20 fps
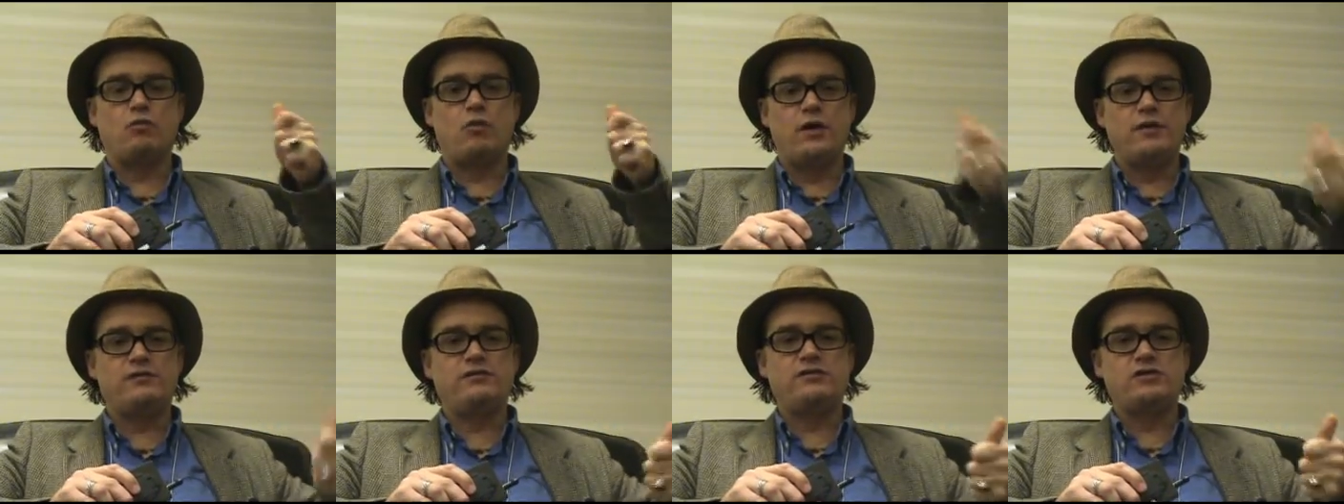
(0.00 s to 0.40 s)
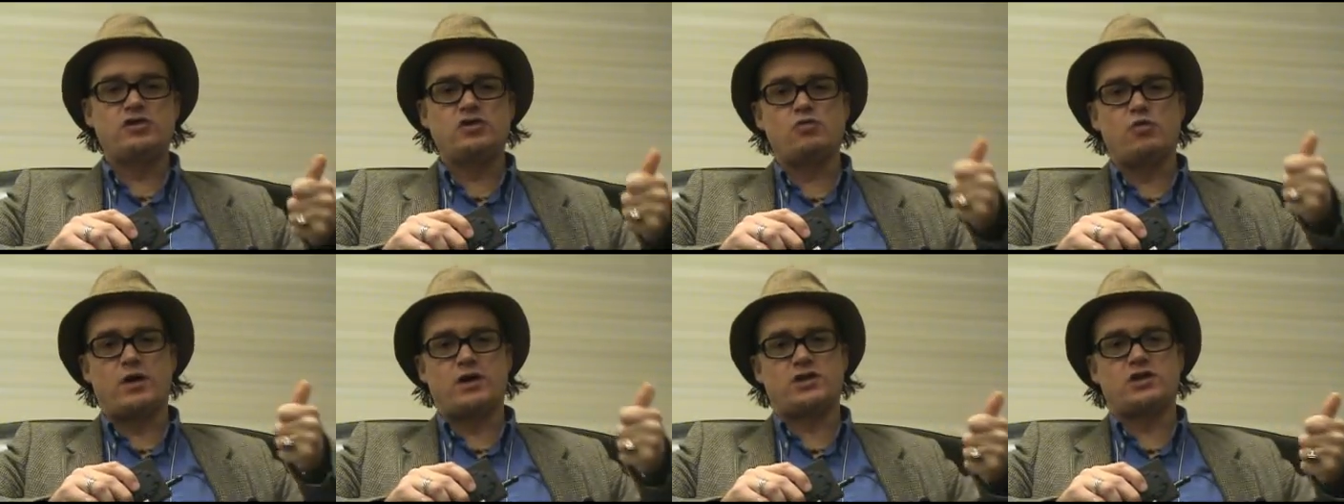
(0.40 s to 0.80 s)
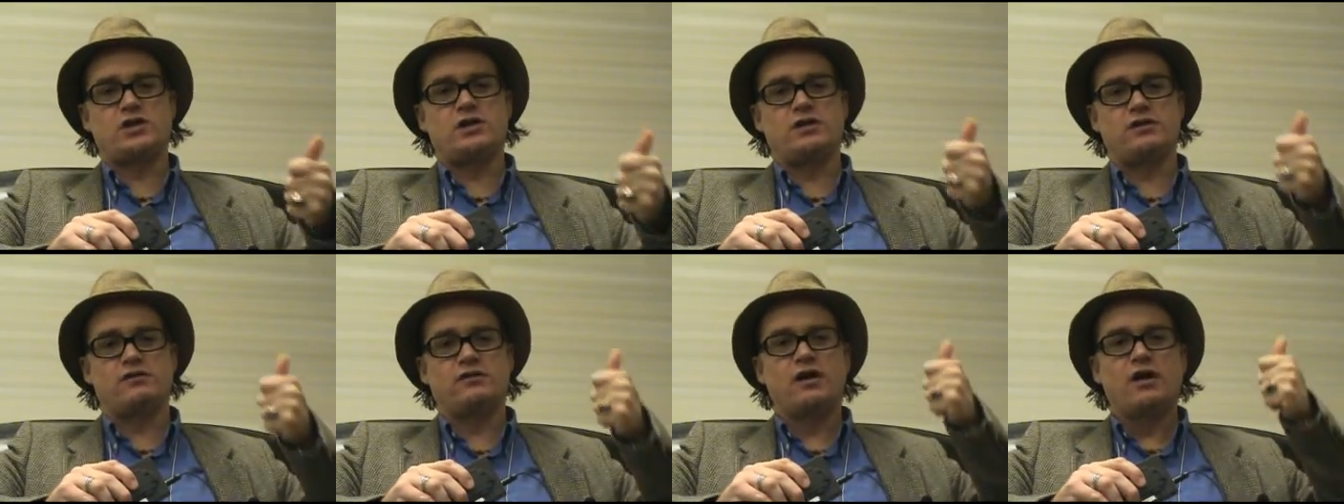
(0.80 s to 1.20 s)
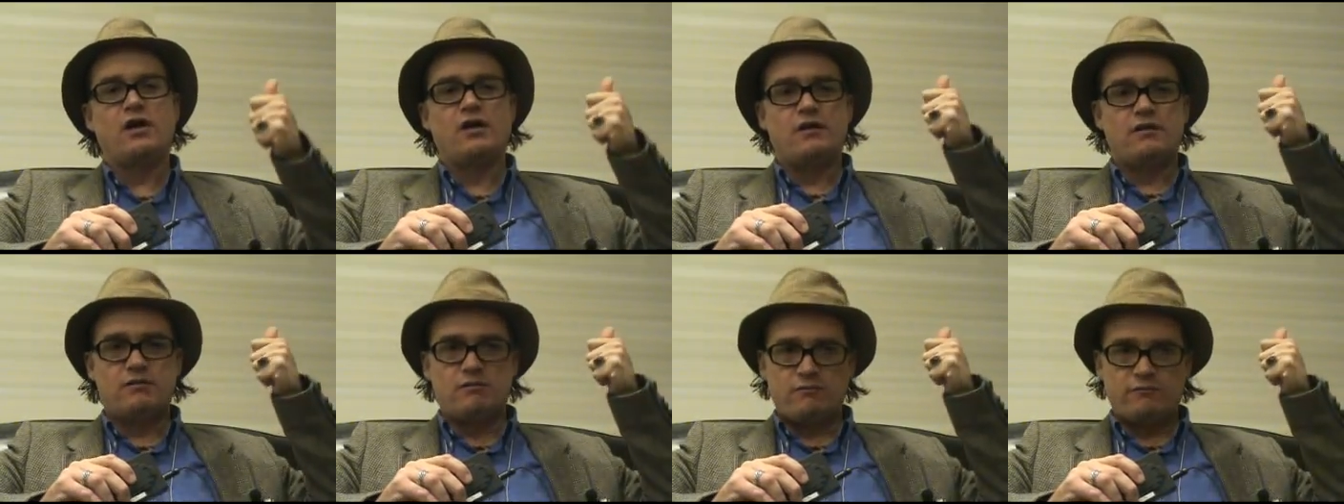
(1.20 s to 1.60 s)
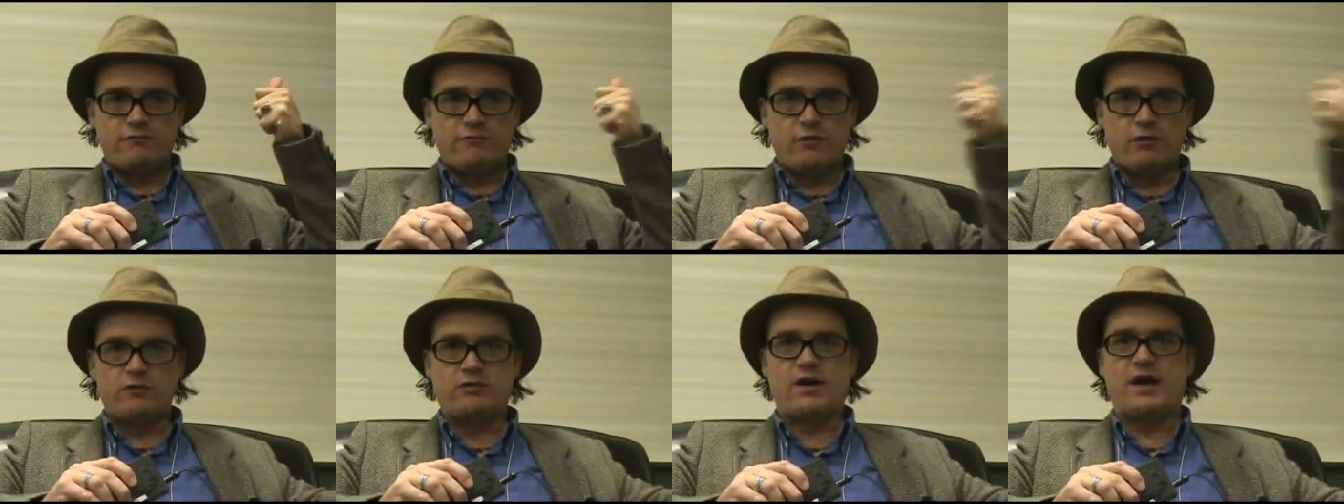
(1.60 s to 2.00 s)
One situation is
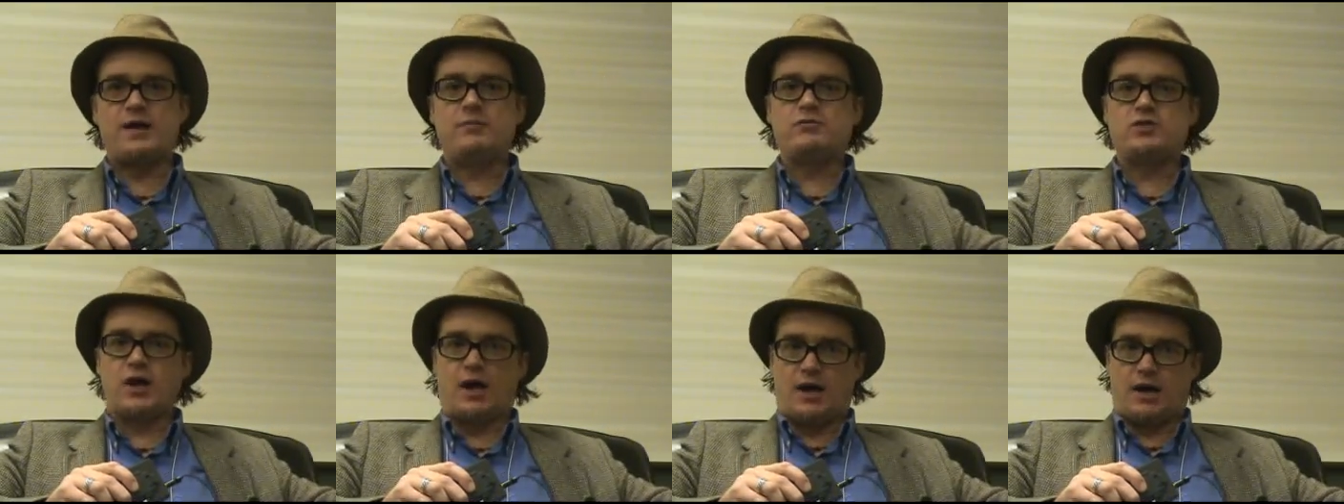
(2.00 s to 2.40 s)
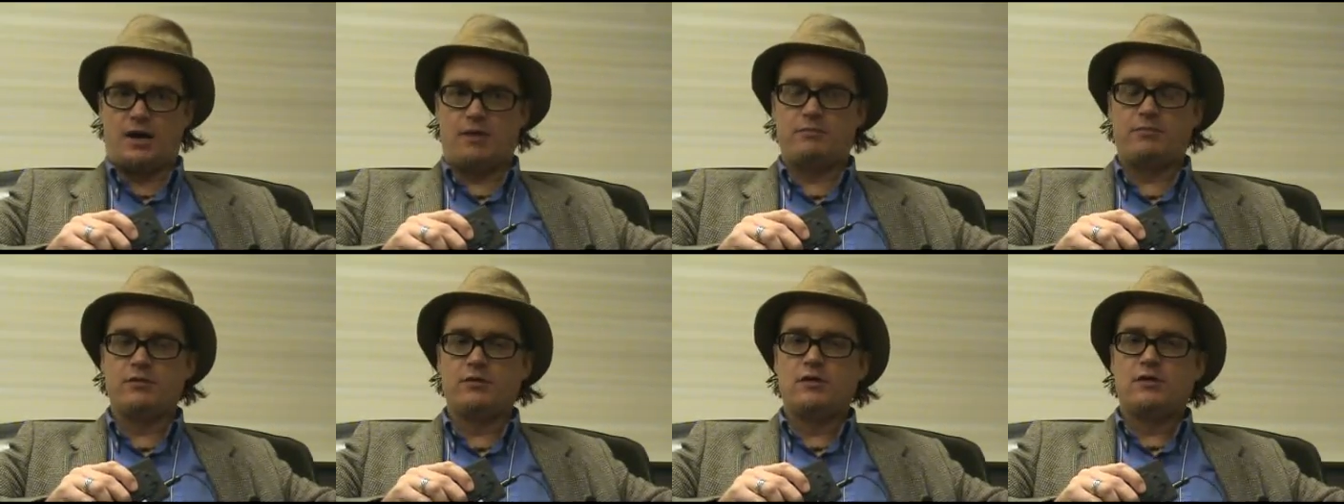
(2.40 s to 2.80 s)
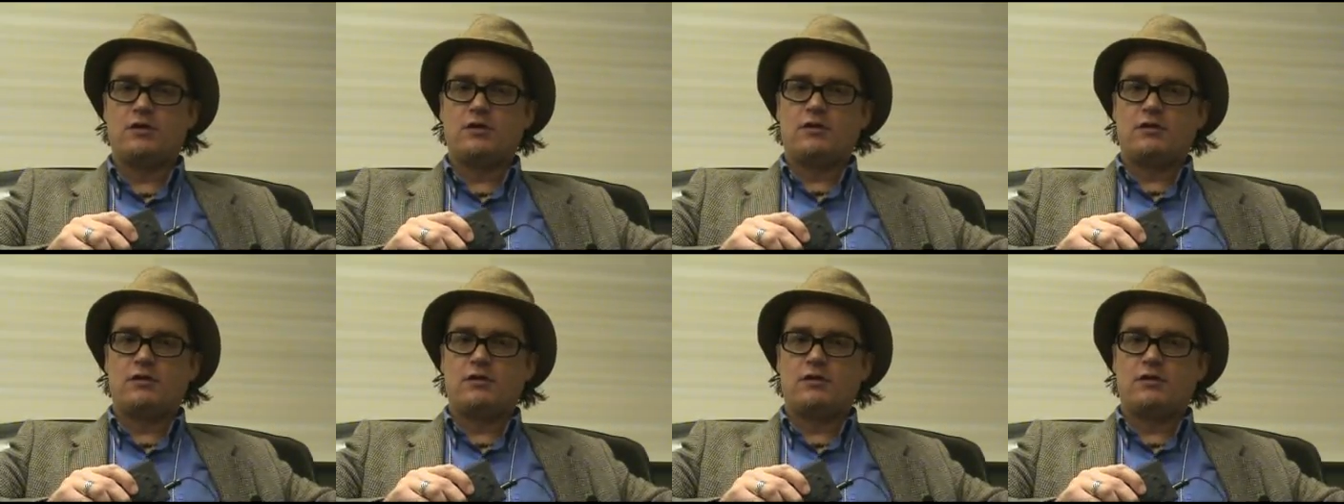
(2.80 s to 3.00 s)
full-time job